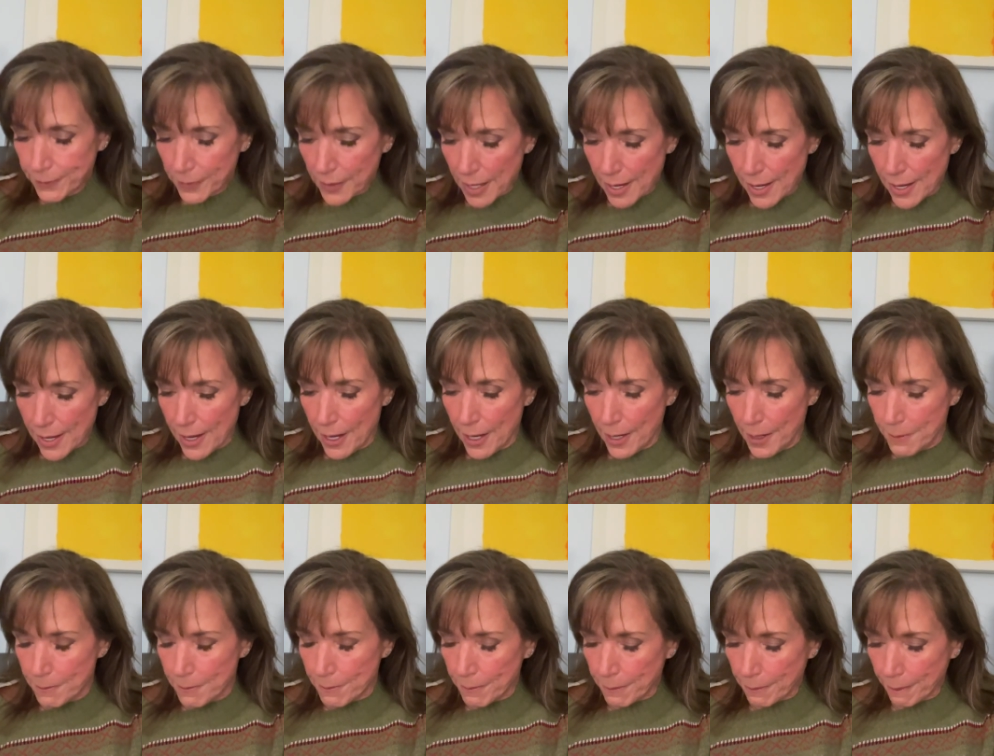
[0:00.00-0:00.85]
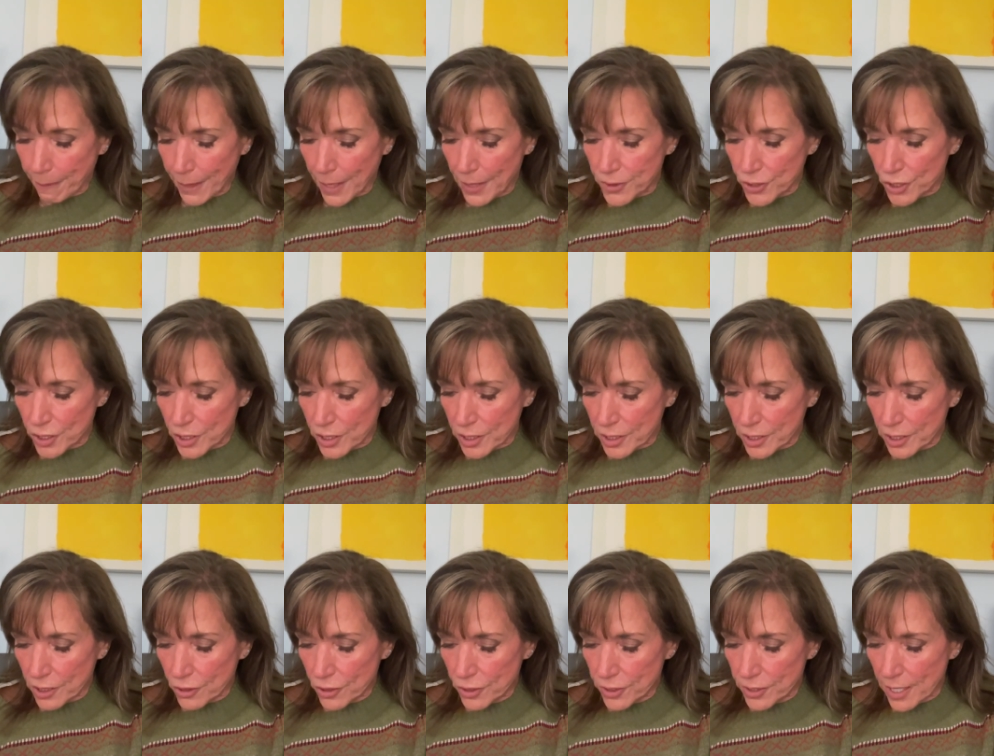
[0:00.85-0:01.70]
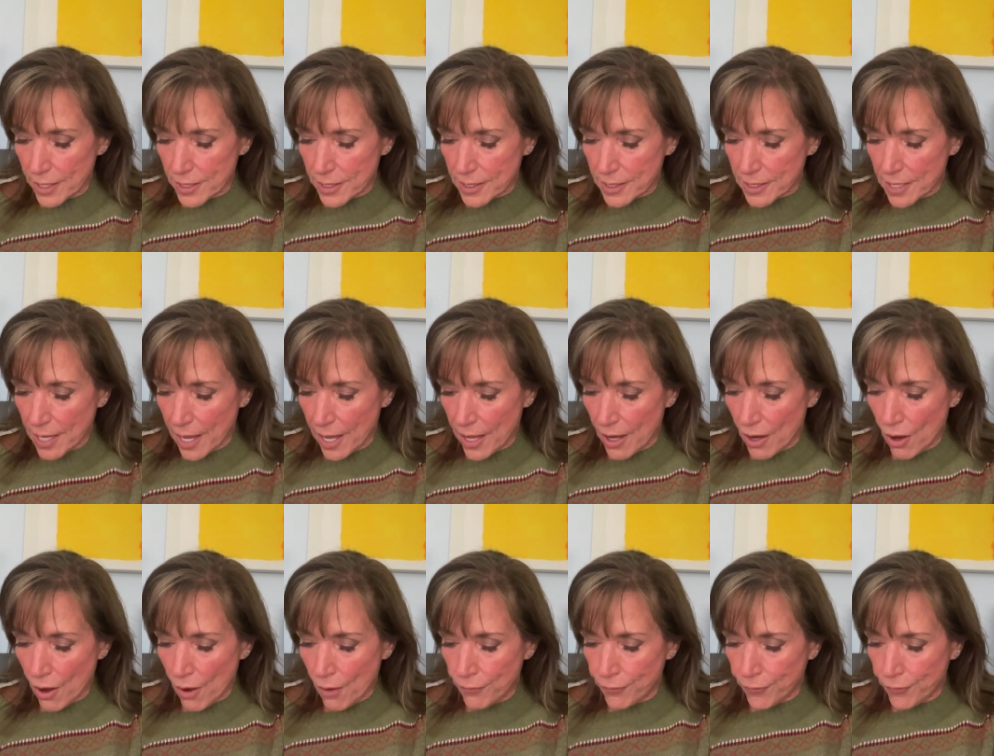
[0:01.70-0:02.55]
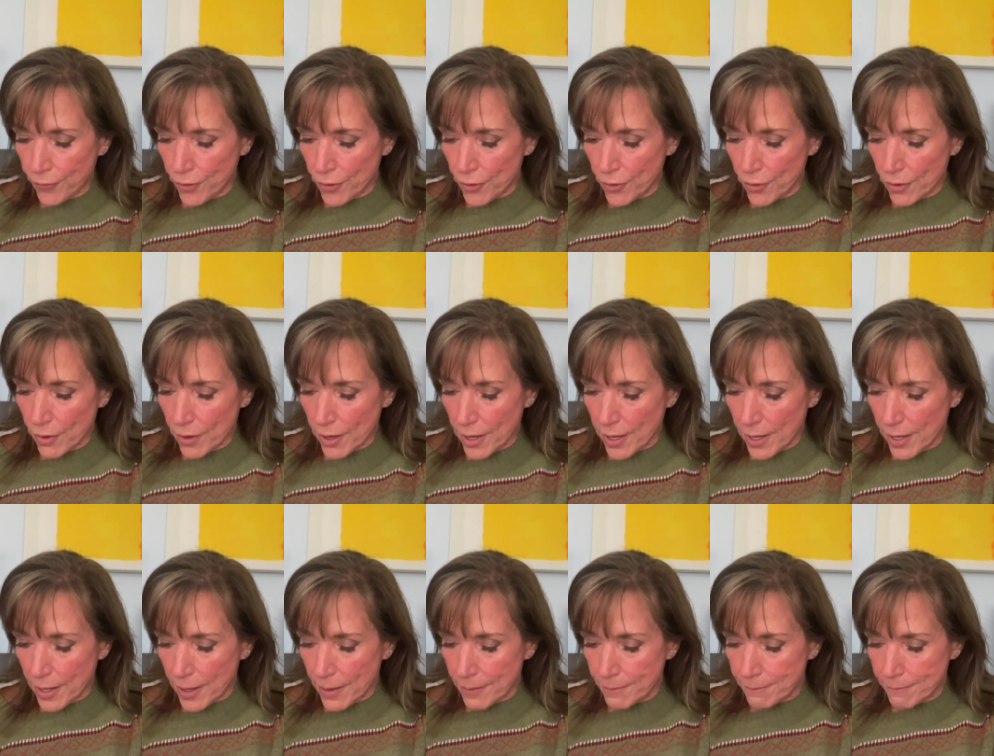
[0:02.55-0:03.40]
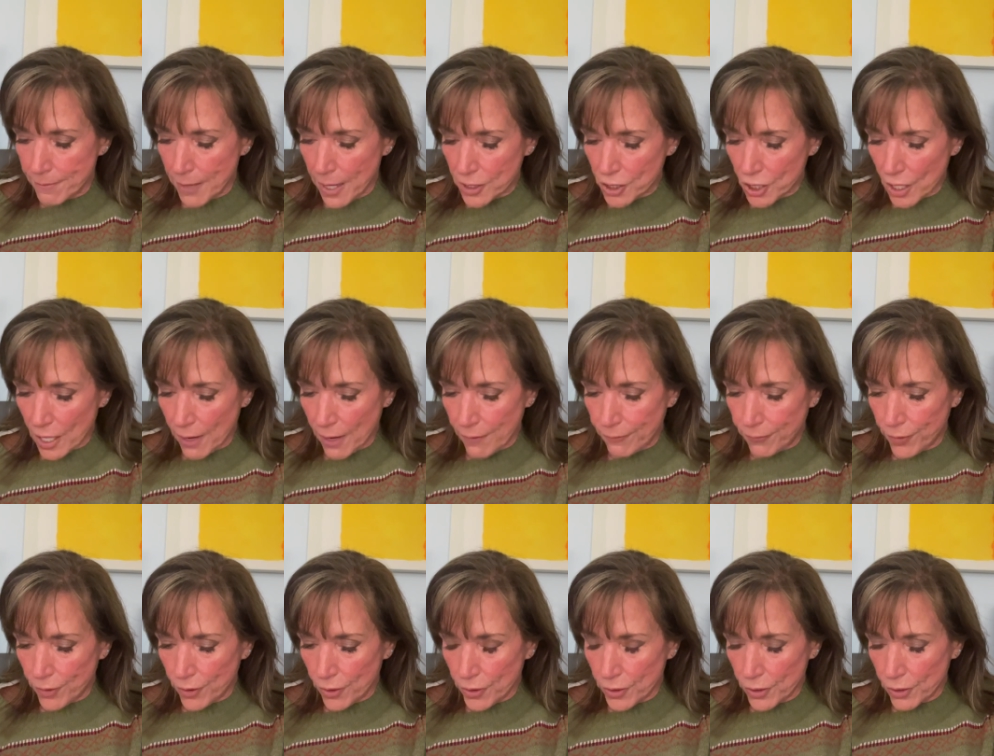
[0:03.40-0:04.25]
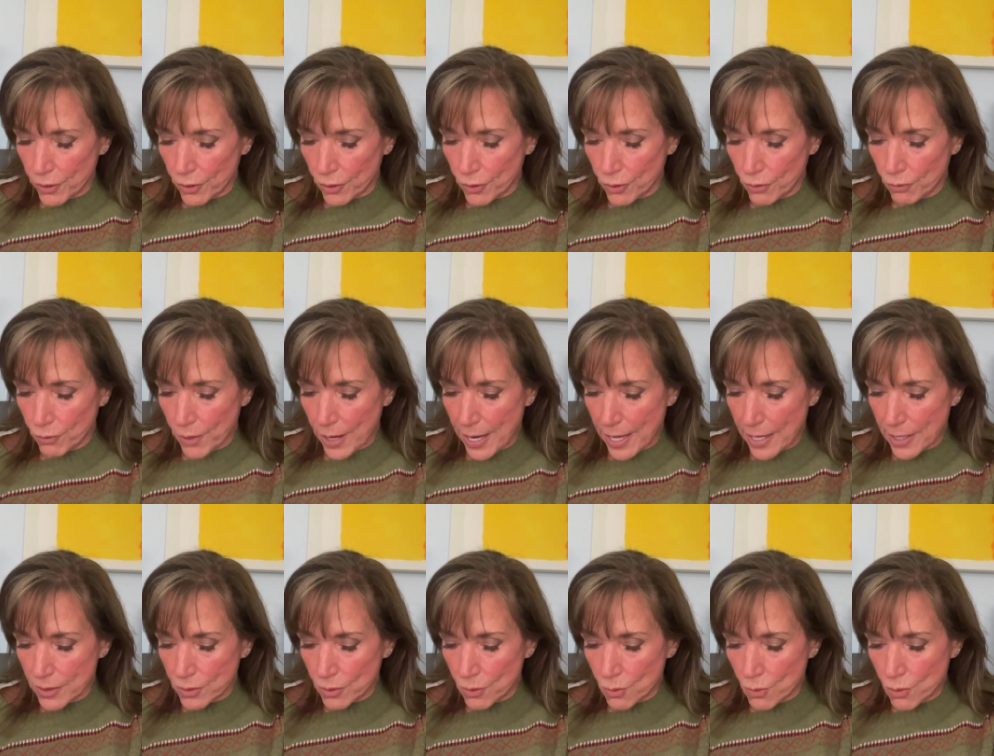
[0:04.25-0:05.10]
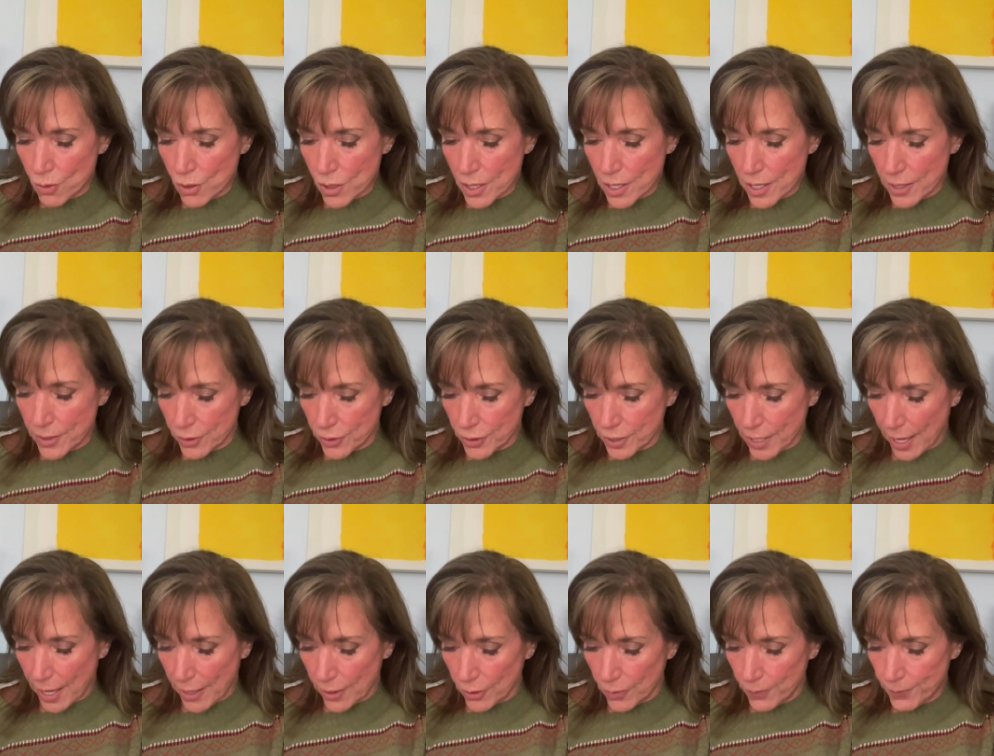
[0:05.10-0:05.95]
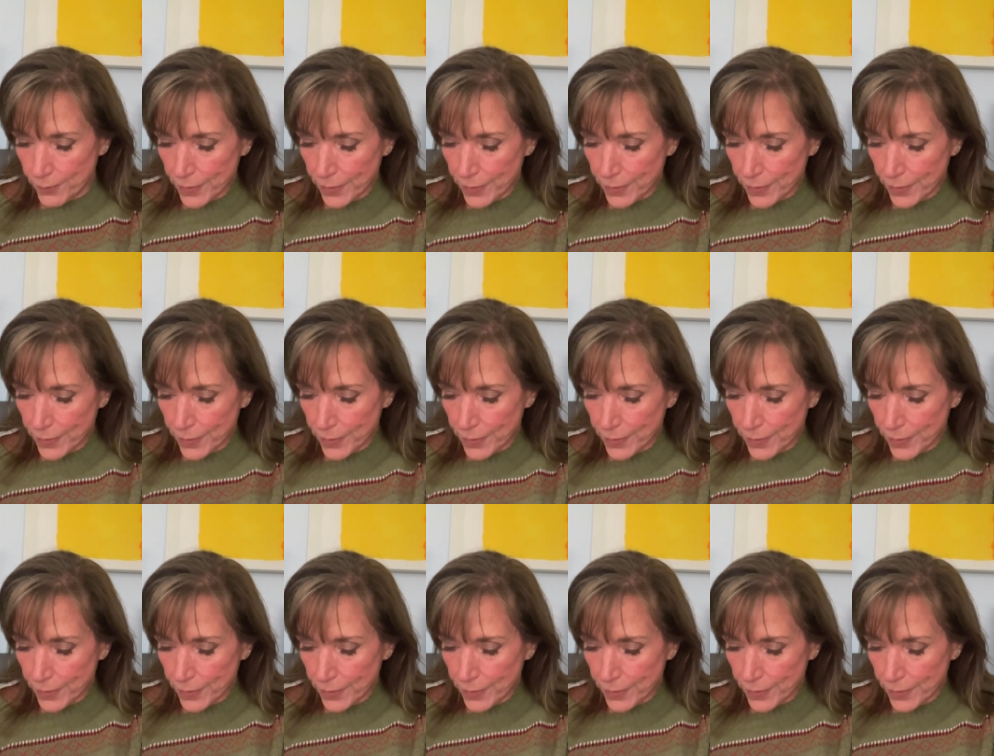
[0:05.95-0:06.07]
Um, she still does not offer uh, much effort on the ground or under saddle.